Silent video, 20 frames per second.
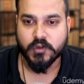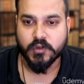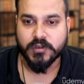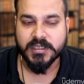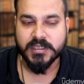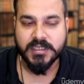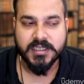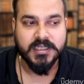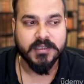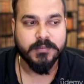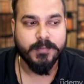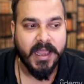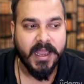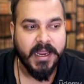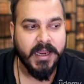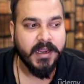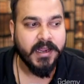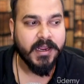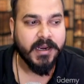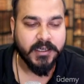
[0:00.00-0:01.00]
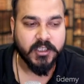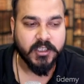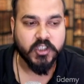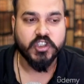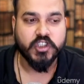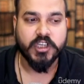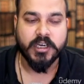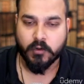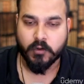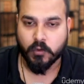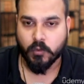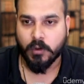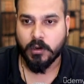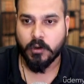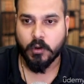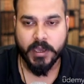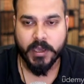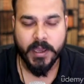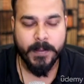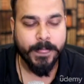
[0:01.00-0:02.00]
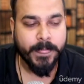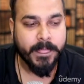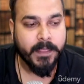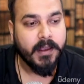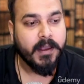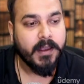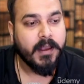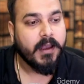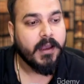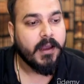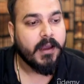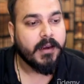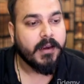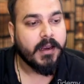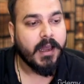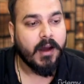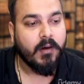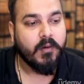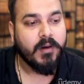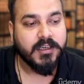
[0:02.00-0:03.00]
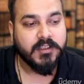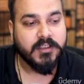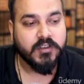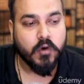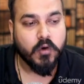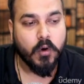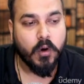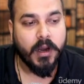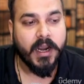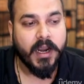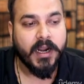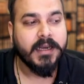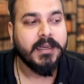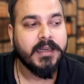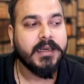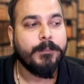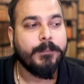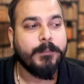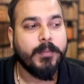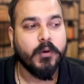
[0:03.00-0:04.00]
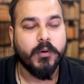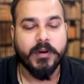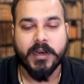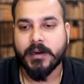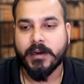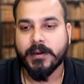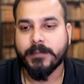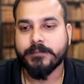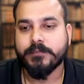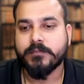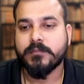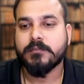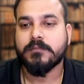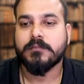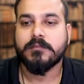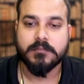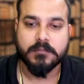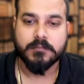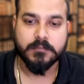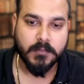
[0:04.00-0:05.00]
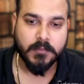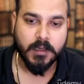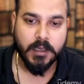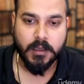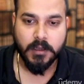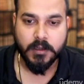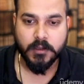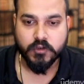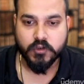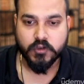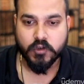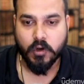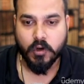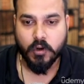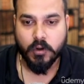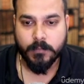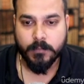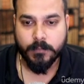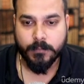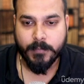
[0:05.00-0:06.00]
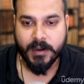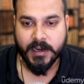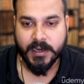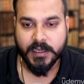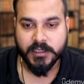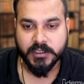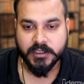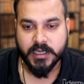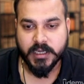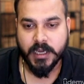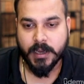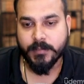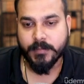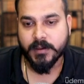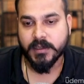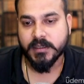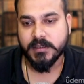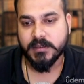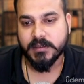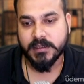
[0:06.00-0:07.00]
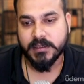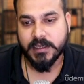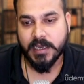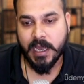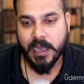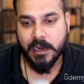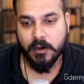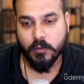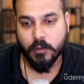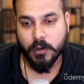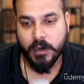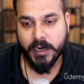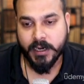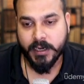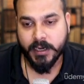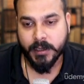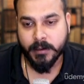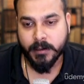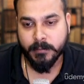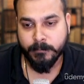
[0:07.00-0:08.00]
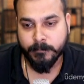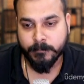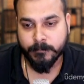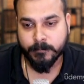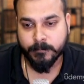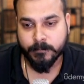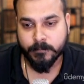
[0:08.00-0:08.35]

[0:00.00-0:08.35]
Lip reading: so this is my decision rule. Okay, now let's go ahead and compute it. So my next step is calculating